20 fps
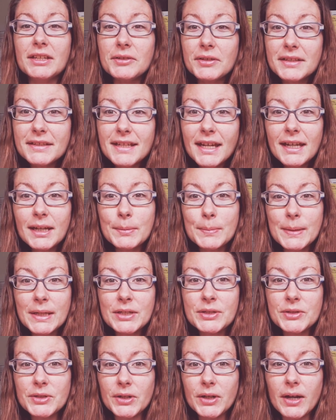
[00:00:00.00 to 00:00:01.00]
you can take a
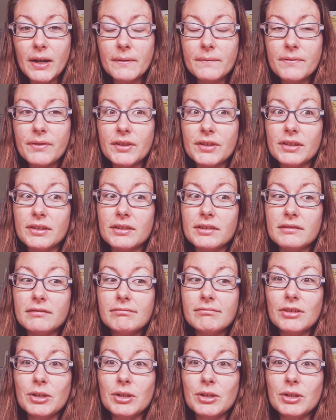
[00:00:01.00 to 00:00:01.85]
picture of the